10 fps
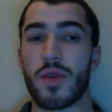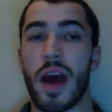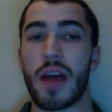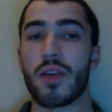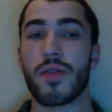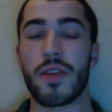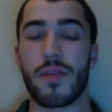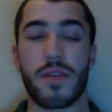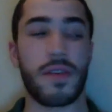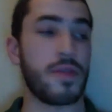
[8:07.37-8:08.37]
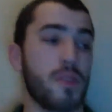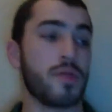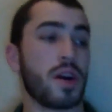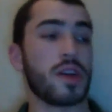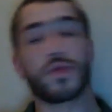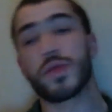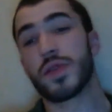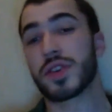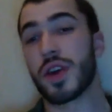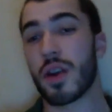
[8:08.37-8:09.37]
don't know if Utah's ruled a
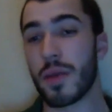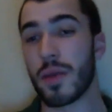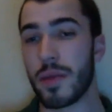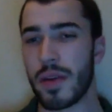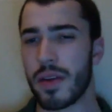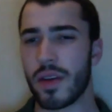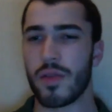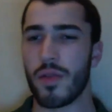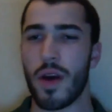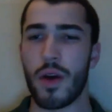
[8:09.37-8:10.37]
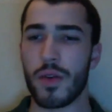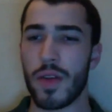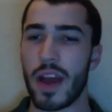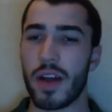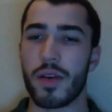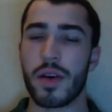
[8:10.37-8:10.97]
starter, but it'd be Raul Nato.